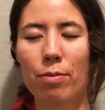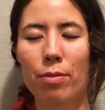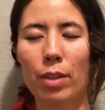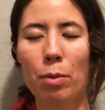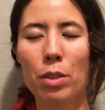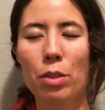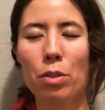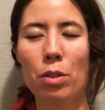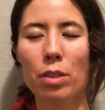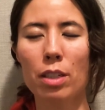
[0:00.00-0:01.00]
And once you
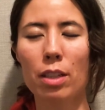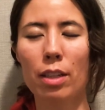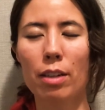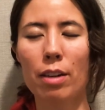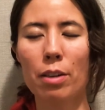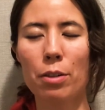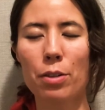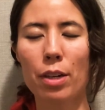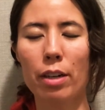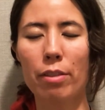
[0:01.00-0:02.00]
start to clear out your
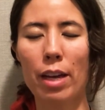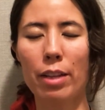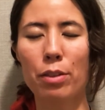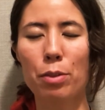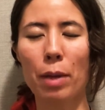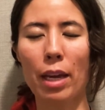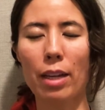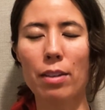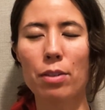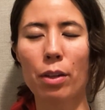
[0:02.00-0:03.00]
center of head
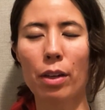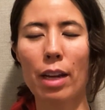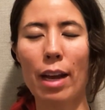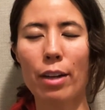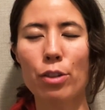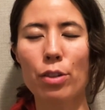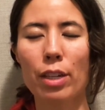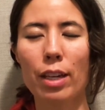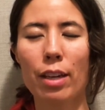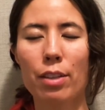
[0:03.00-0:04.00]
space, you can
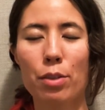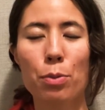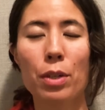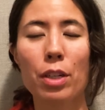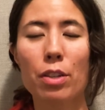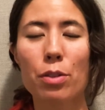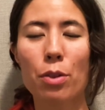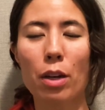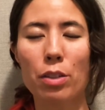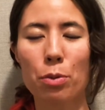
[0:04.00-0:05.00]
actually, this is when you can
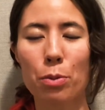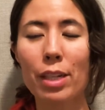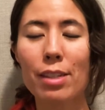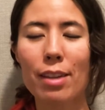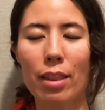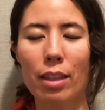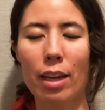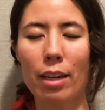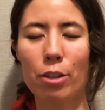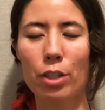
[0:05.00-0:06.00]
start to reset the
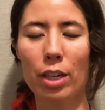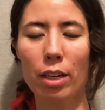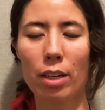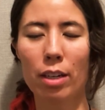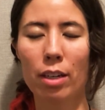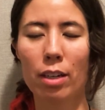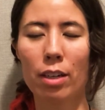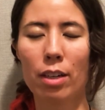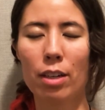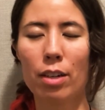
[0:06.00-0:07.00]
energy.
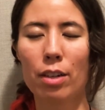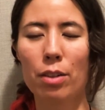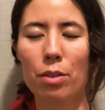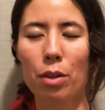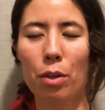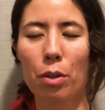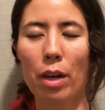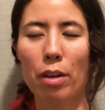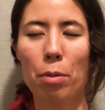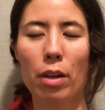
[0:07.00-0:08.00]
So kind
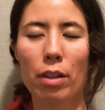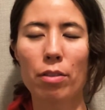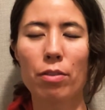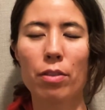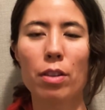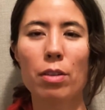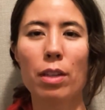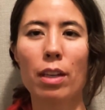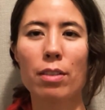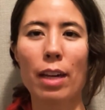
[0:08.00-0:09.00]
of part of
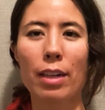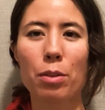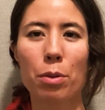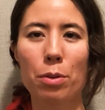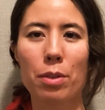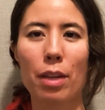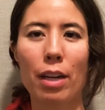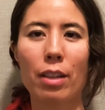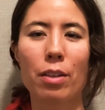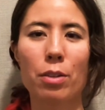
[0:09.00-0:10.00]
using psychic tools is
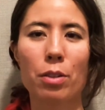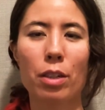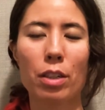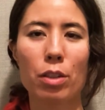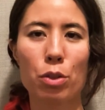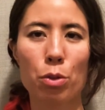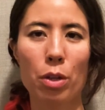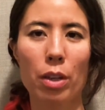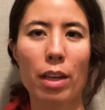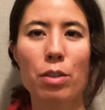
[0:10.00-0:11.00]
that you can destroy
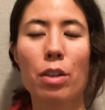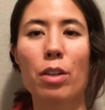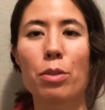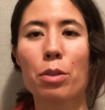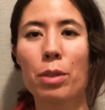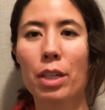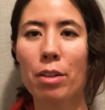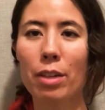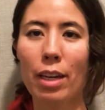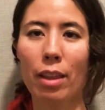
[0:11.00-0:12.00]
things, you can also
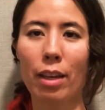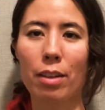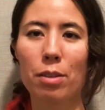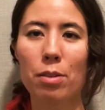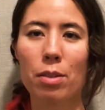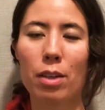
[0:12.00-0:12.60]
recreate things.